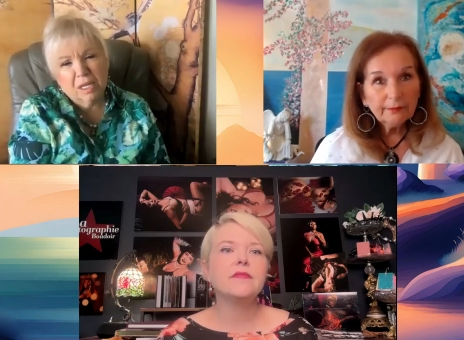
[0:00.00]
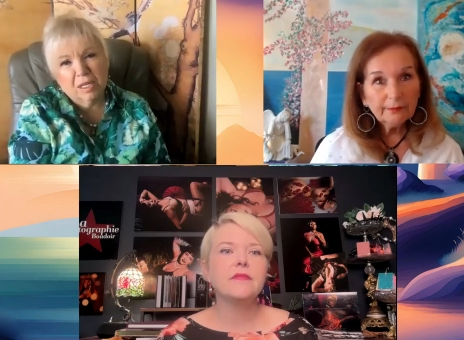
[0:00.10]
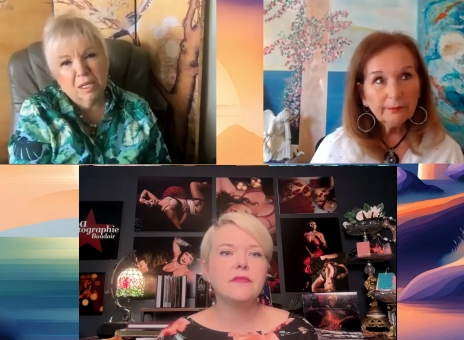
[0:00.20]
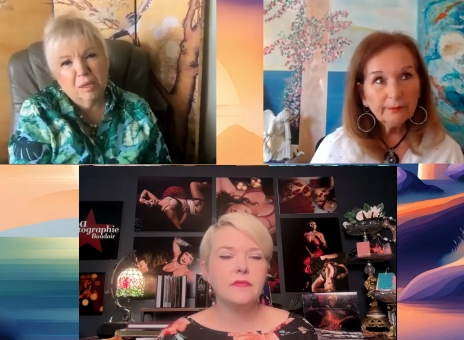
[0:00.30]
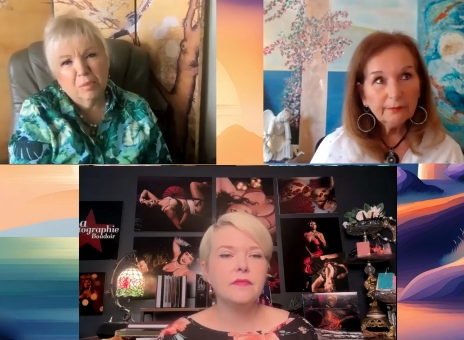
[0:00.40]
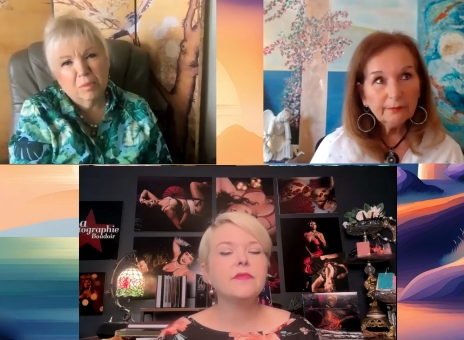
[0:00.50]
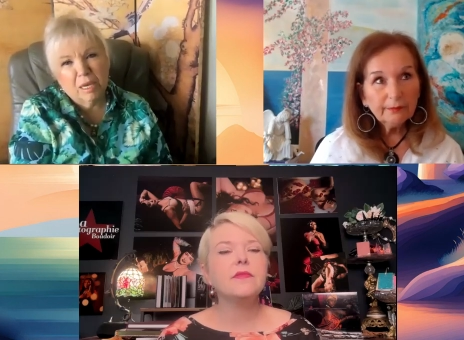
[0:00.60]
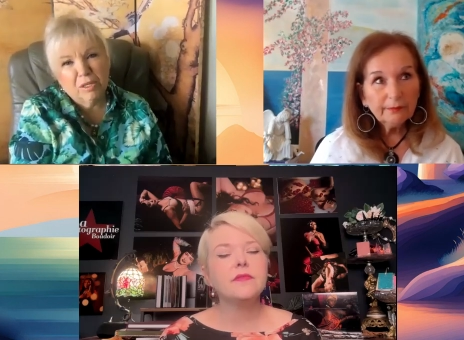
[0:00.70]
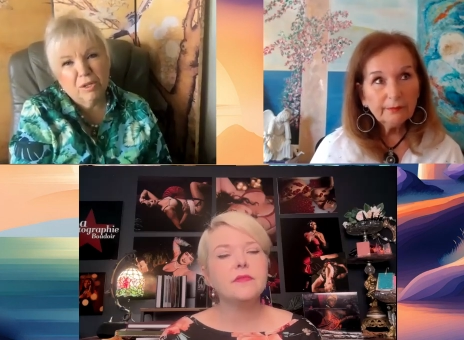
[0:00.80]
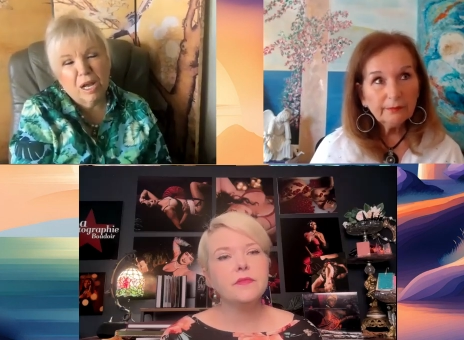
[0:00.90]
Speaker 1: Um,
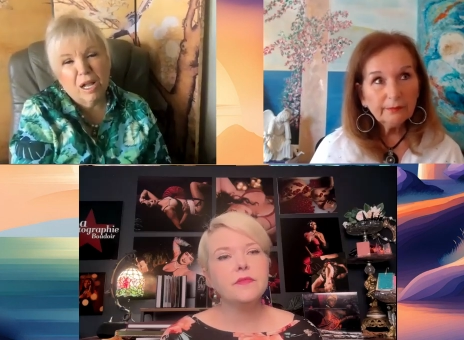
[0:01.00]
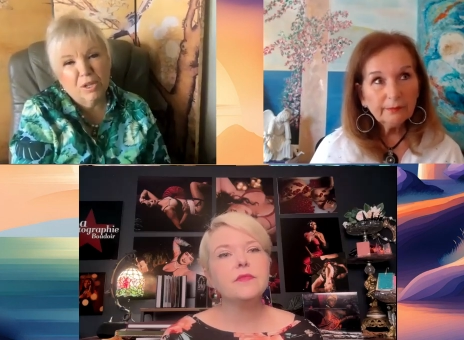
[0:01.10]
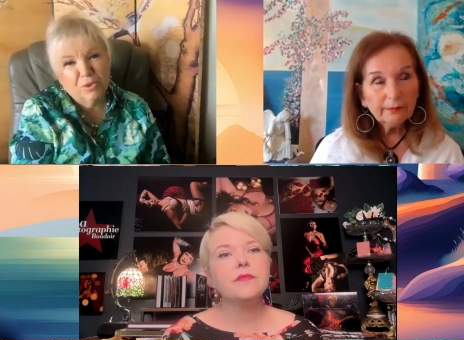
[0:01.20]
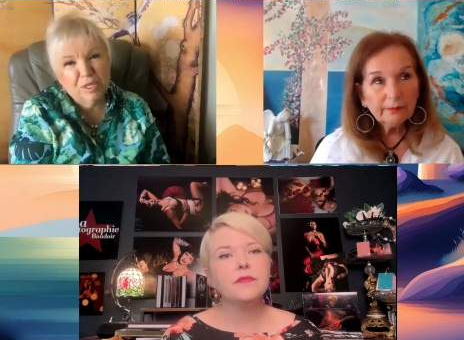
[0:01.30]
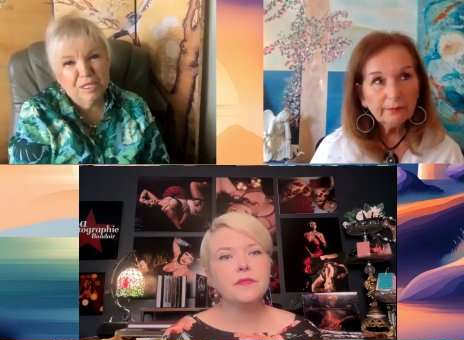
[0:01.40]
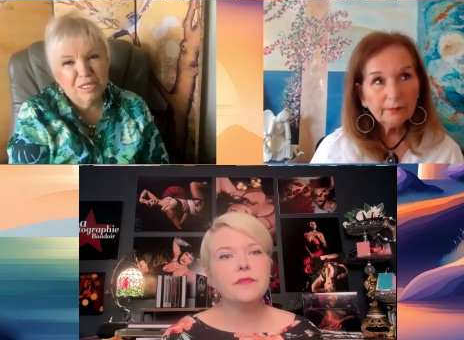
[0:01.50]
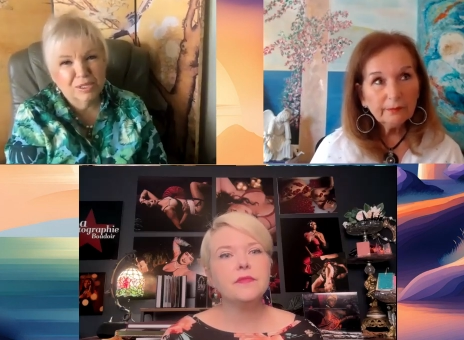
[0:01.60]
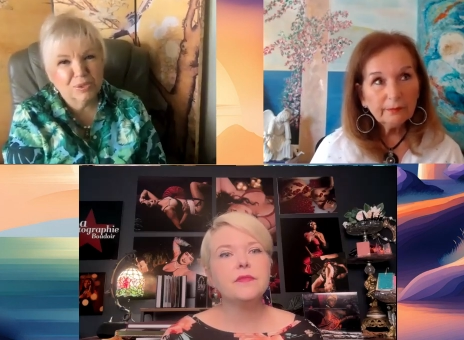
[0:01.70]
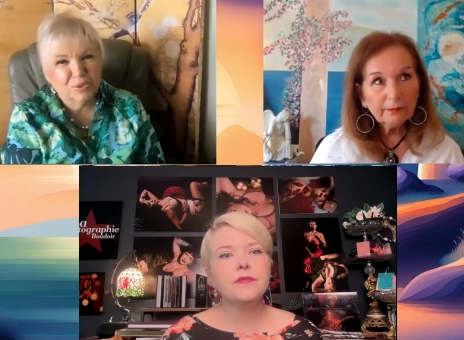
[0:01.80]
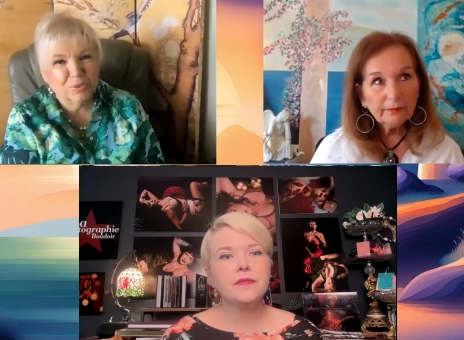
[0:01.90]
I know Halloween
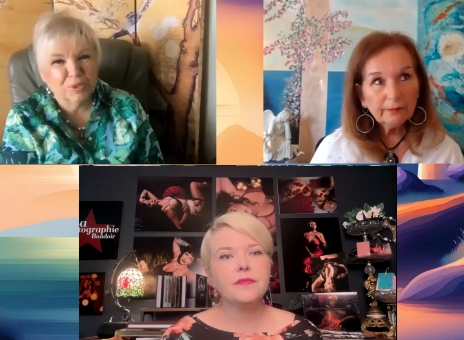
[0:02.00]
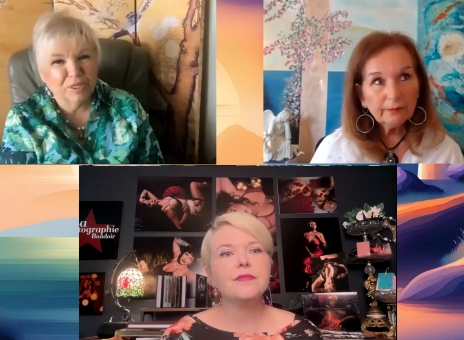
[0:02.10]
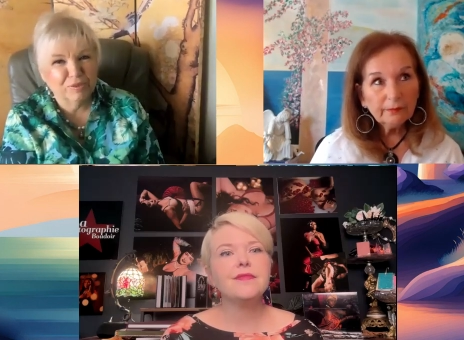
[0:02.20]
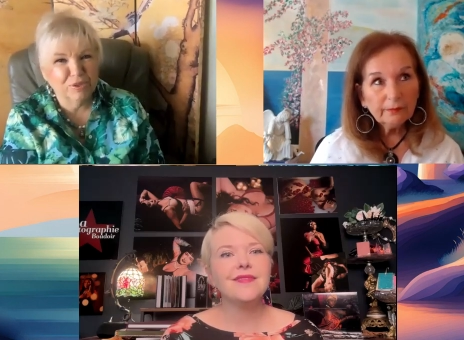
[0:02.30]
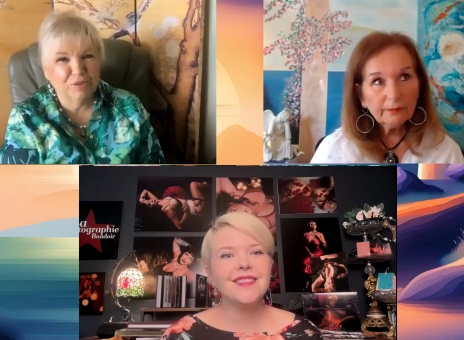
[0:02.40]
is one of your